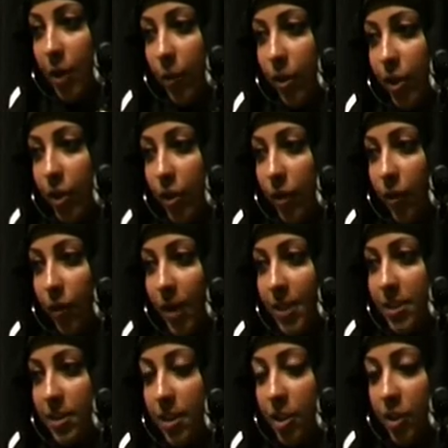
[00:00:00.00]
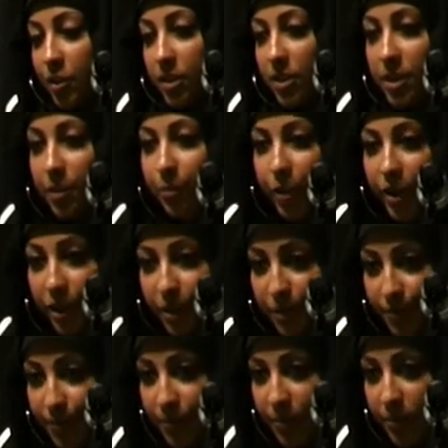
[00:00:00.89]
when you're arrested, you disappear.
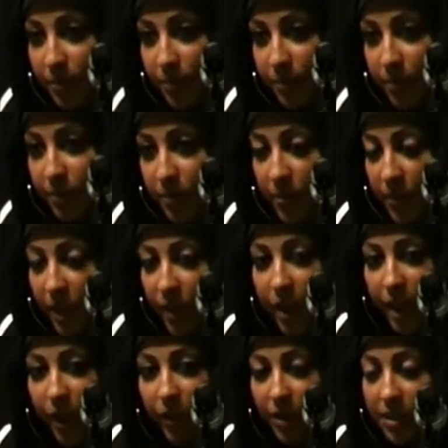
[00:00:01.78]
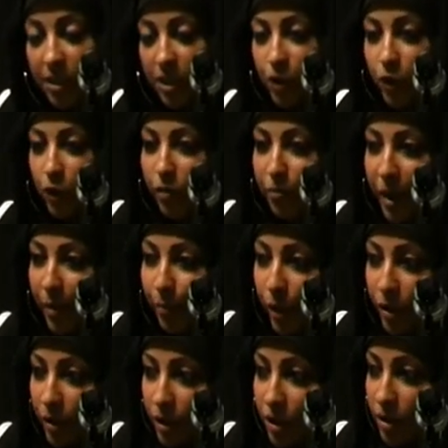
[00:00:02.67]
They arrested 2 of my
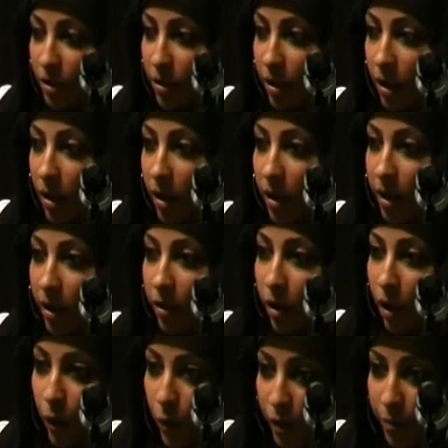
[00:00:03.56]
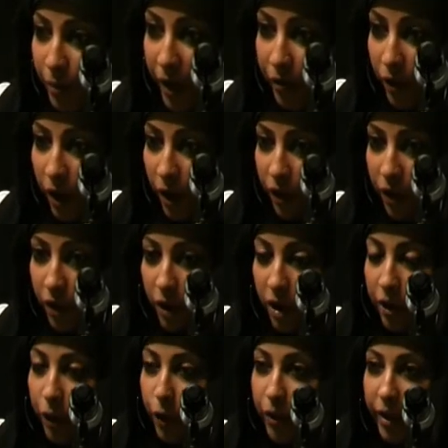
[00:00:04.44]
brothers-in-law, along with my father,
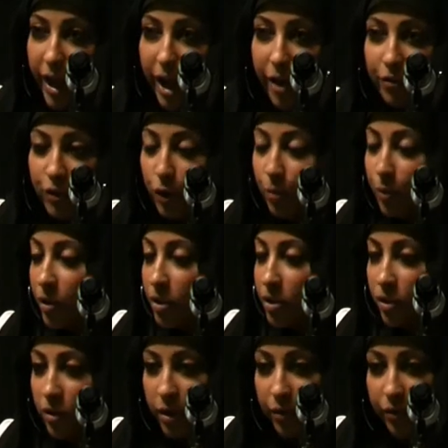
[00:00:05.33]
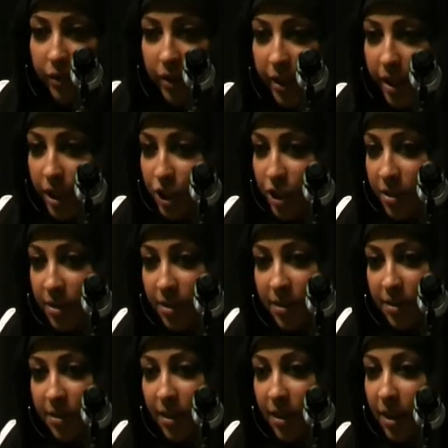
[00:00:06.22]
although they have no political affiliations,